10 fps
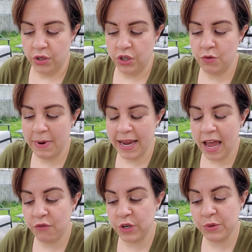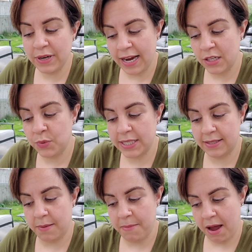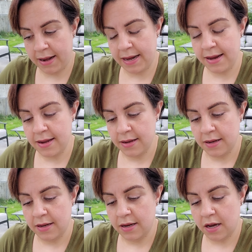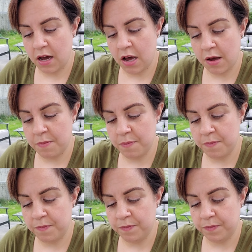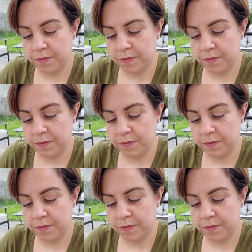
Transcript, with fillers: you may have reunited with somebody um